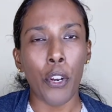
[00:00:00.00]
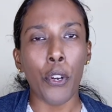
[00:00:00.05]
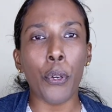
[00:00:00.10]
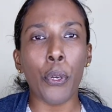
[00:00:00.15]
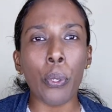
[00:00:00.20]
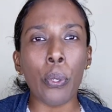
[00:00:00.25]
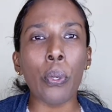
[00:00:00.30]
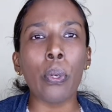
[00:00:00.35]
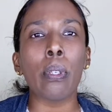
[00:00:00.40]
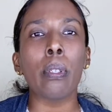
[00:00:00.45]

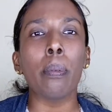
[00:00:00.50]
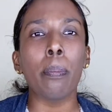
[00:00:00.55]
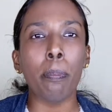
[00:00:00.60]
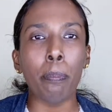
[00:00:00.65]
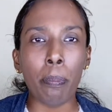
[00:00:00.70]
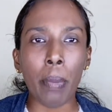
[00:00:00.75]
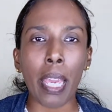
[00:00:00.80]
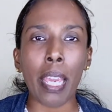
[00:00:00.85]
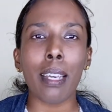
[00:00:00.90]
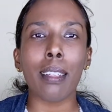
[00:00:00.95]
Don't
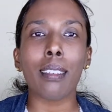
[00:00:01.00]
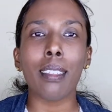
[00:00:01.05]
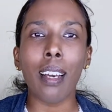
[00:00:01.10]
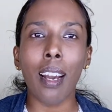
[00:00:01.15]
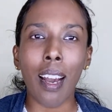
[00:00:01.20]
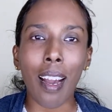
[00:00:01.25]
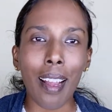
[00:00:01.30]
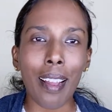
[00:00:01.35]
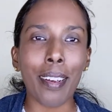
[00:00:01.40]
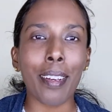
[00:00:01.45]
make the
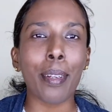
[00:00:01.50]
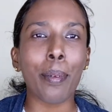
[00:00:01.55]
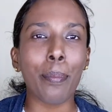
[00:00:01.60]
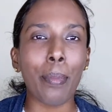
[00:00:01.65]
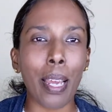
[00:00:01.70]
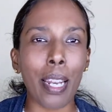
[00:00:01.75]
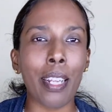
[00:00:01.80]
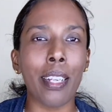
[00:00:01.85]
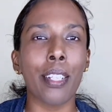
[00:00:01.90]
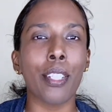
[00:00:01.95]
hiring
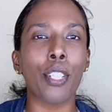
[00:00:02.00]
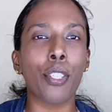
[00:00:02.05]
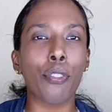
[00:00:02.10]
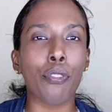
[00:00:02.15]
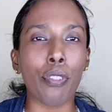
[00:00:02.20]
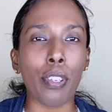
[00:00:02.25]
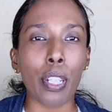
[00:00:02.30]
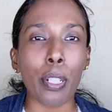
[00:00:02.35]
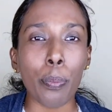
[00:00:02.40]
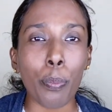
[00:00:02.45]
manager
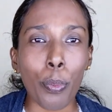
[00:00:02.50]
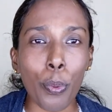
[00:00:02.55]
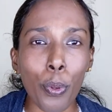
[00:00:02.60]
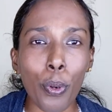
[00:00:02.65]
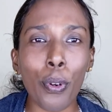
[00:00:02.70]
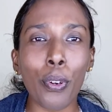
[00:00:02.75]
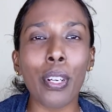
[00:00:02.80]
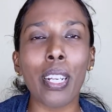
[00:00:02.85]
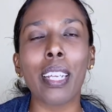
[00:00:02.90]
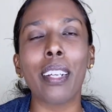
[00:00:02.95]
feel
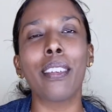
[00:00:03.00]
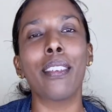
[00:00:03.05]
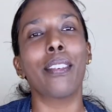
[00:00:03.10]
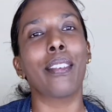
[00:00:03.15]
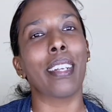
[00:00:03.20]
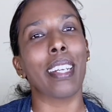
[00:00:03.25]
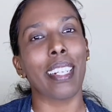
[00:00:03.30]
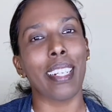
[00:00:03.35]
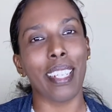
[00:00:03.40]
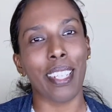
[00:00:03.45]
boring
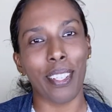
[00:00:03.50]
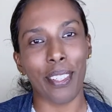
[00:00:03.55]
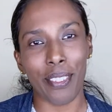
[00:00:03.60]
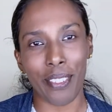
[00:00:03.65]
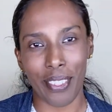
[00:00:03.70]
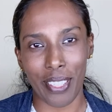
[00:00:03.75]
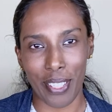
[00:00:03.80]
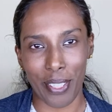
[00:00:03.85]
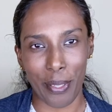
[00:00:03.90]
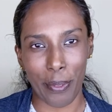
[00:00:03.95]
reading your
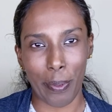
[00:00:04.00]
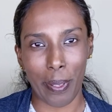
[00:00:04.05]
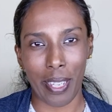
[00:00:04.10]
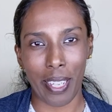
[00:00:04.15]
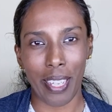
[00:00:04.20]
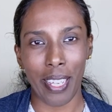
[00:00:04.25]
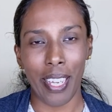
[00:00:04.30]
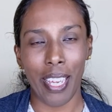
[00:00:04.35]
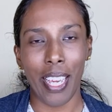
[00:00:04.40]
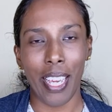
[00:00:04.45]

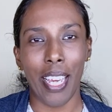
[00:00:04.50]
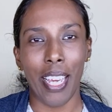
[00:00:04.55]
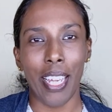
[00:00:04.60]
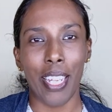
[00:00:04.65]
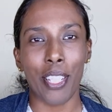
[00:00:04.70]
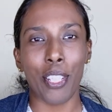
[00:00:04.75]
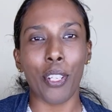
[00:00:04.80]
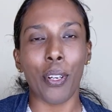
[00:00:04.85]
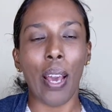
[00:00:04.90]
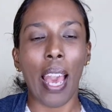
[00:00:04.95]
resume.
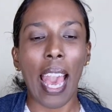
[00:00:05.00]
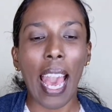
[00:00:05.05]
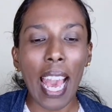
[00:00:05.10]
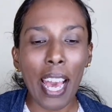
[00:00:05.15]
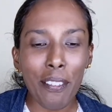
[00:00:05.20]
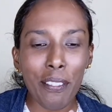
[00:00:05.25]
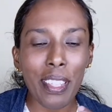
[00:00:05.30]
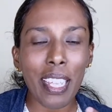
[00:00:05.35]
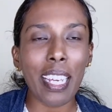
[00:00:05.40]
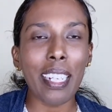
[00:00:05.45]
So
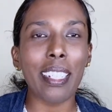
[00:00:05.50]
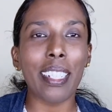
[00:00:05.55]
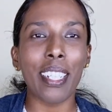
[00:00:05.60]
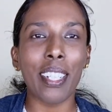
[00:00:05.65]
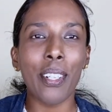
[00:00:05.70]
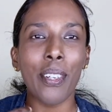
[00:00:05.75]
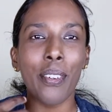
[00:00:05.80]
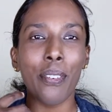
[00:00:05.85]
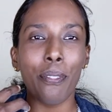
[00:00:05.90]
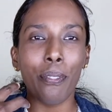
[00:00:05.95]
have that,
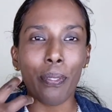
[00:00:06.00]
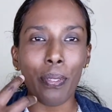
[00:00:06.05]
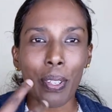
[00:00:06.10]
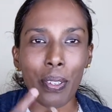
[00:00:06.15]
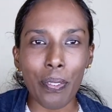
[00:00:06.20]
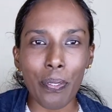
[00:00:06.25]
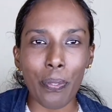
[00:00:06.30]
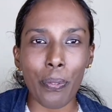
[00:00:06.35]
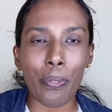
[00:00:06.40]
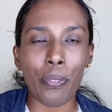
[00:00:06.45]

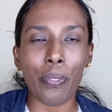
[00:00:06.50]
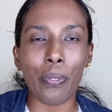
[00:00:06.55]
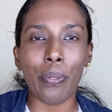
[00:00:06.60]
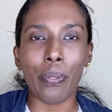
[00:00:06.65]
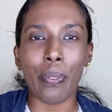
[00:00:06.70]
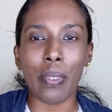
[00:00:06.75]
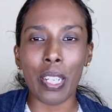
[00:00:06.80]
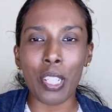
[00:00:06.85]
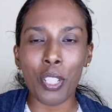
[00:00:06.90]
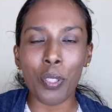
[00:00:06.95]
the
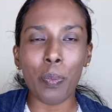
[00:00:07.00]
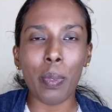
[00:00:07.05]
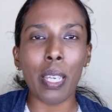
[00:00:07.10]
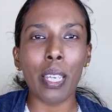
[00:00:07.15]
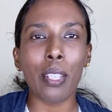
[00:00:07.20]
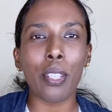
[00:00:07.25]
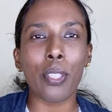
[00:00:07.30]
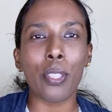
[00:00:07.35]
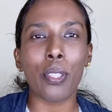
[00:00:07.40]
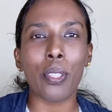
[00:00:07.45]

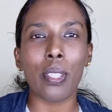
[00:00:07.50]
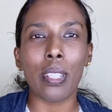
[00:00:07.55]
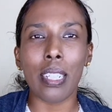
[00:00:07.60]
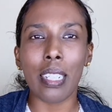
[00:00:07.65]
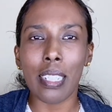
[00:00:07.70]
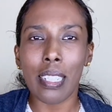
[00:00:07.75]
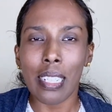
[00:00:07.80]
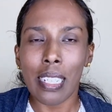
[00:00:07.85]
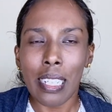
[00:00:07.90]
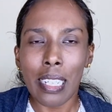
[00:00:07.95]
resume is
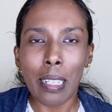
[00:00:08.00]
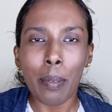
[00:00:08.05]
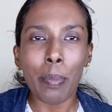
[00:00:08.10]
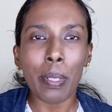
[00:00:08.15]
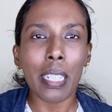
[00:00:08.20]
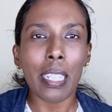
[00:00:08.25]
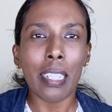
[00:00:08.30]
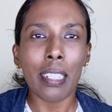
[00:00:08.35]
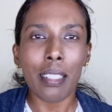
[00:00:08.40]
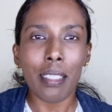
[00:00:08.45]
a little
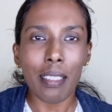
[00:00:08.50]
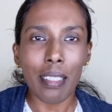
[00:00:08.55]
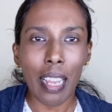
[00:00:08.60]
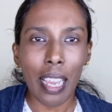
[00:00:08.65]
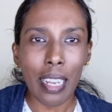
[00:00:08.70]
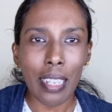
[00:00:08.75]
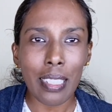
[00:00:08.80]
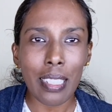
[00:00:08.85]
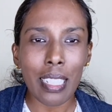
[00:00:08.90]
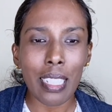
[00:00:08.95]
bit
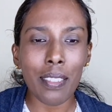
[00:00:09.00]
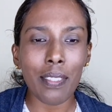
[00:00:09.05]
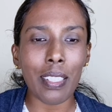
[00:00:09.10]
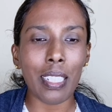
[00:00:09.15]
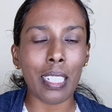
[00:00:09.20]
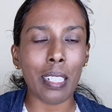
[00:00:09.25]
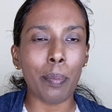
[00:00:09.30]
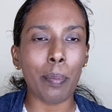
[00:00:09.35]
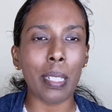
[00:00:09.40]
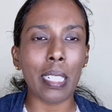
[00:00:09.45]
interactive, a
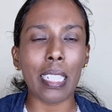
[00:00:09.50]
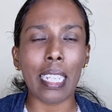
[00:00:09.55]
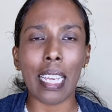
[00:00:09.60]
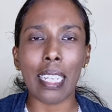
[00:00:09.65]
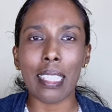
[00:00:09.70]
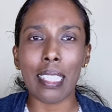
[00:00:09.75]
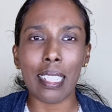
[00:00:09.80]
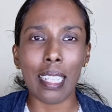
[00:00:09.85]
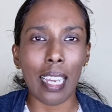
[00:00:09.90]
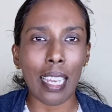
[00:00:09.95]
little bit
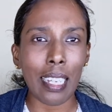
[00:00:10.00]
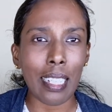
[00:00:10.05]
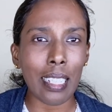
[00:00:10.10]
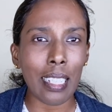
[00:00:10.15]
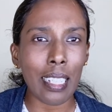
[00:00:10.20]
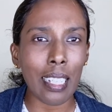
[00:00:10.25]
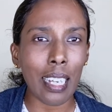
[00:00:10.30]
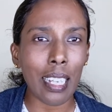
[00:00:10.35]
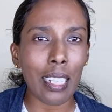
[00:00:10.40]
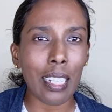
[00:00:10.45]

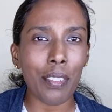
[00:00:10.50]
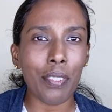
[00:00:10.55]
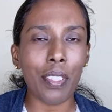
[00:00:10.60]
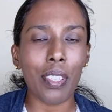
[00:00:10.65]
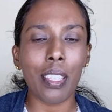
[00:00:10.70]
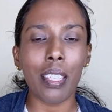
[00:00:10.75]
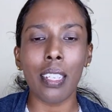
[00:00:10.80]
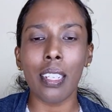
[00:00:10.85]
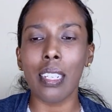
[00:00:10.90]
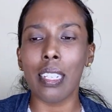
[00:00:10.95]
exciting kind of a
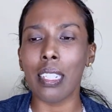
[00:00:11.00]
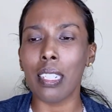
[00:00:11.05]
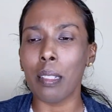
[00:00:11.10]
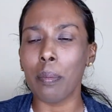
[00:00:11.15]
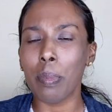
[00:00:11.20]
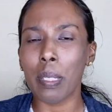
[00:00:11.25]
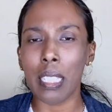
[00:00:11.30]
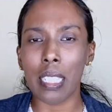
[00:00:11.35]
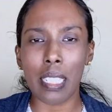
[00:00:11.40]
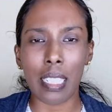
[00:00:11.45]
thing, a little
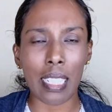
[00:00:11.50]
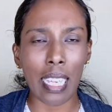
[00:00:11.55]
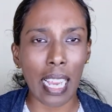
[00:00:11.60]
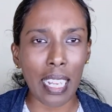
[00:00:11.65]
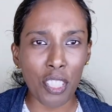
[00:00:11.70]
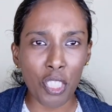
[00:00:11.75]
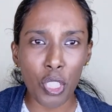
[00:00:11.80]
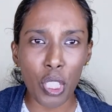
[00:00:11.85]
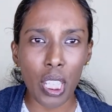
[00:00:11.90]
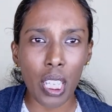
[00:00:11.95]
bit
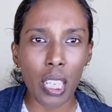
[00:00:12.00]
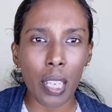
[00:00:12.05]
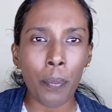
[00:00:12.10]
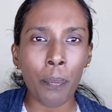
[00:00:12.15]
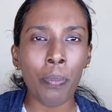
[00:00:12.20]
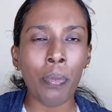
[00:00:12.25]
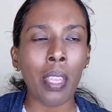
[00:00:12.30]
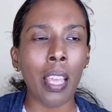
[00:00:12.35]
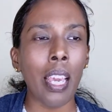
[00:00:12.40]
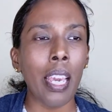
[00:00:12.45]

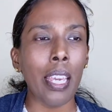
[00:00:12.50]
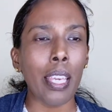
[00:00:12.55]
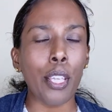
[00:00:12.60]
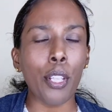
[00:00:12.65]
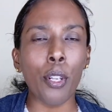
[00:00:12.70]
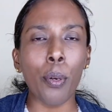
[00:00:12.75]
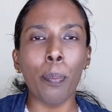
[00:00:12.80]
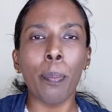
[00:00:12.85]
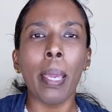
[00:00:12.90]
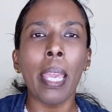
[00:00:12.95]
catchy.
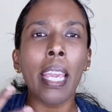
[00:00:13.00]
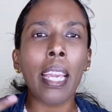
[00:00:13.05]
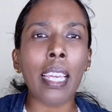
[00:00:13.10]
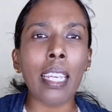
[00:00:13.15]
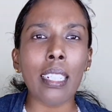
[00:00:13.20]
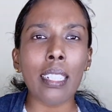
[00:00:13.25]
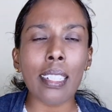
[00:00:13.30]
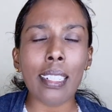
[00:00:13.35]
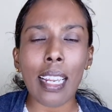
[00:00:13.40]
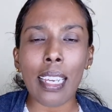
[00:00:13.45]
Make
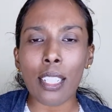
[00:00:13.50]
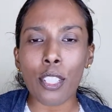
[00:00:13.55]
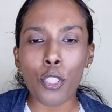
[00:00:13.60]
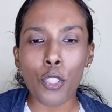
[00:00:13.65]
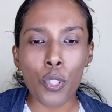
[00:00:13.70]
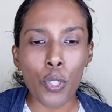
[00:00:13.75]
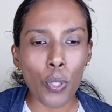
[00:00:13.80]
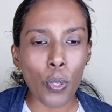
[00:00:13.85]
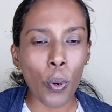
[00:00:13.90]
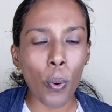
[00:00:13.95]
it like
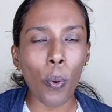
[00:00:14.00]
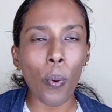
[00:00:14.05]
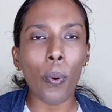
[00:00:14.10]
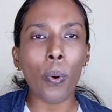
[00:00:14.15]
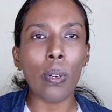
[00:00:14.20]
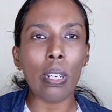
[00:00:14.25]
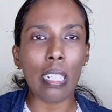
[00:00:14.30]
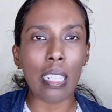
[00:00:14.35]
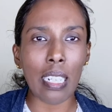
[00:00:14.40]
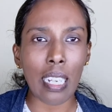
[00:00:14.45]

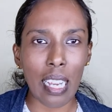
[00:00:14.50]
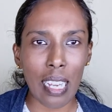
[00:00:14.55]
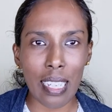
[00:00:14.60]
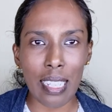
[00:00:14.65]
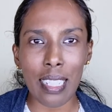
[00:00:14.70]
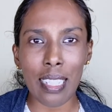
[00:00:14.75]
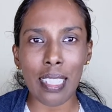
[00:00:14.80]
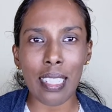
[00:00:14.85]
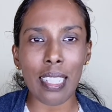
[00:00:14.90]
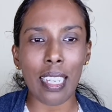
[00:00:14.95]
so
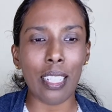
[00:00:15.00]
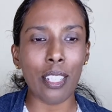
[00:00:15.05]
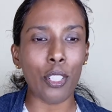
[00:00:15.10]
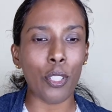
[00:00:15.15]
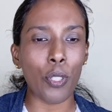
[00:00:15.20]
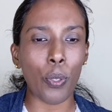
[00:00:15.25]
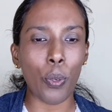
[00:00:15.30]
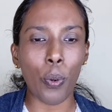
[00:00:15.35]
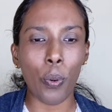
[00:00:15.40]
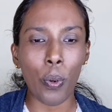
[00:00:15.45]
nice and
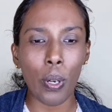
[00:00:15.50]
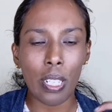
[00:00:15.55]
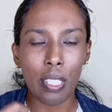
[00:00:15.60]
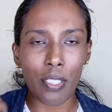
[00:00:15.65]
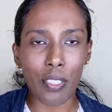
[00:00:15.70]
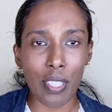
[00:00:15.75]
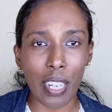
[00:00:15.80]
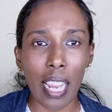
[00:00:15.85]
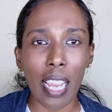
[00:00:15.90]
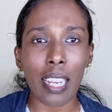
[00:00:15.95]
so
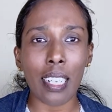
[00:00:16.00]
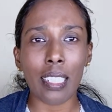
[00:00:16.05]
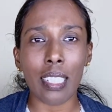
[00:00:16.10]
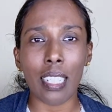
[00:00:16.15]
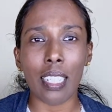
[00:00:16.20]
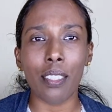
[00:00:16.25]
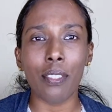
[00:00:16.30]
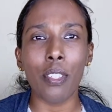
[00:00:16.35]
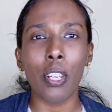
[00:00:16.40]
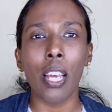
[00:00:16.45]

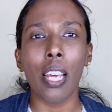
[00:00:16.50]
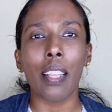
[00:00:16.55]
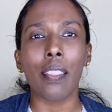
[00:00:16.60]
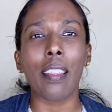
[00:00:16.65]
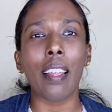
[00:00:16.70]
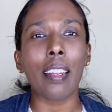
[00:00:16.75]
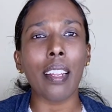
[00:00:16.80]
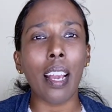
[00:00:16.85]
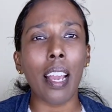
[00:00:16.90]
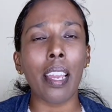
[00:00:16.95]
attractive
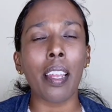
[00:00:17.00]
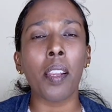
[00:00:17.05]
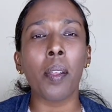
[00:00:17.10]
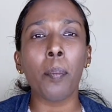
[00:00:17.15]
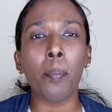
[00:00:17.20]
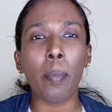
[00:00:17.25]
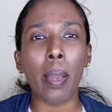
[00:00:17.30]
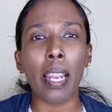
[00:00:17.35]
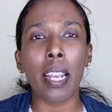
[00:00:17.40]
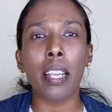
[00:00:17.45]
that
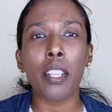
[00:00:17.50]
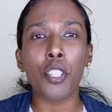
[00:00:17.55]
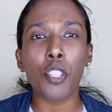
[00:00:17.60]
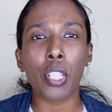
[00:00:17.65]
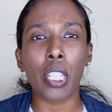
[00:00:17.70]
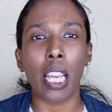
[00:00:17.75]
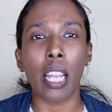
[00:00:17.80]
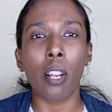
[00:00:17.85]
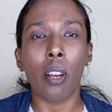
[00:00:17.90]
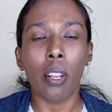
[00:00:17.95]
hiring manager
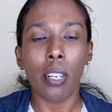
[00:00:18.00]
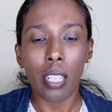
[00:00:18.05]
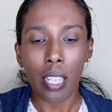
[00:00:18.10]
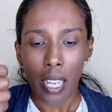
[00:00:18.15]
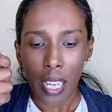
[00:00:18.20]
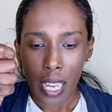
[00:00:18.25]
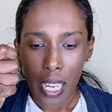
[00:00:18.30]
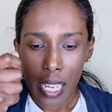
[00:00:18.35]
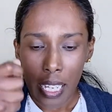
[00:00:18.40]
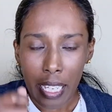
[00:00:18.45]
cannot
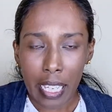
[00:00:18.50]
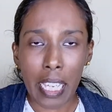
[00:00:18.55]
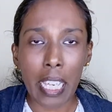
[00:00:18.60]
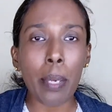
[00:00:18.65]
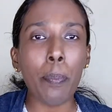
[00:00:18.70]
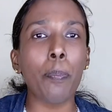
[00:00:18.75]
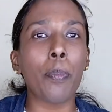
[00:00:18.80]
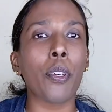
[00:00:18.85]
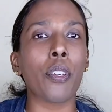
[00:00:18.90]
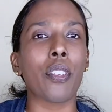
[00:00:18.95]

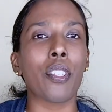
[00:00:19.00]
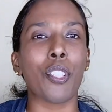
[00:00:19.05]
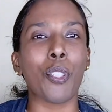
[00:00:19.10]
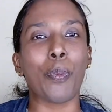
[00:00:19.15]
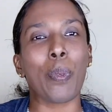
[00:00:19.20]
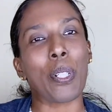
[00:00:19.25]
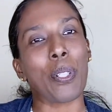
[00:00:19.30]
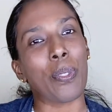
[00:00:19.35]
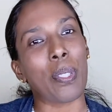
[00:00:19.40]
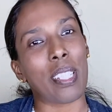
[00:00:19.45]
keep your
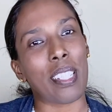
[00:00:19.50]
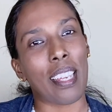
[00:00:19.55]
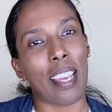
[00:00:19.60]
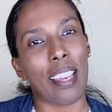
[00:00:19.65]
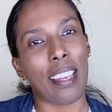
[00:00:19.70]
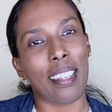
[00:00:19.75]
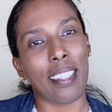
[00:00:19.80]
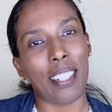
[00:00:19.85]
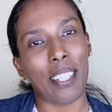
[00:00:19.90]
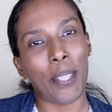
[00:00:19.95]
resume to a
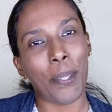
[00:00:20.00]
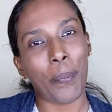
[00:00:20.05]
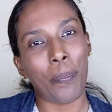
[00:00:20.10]
side.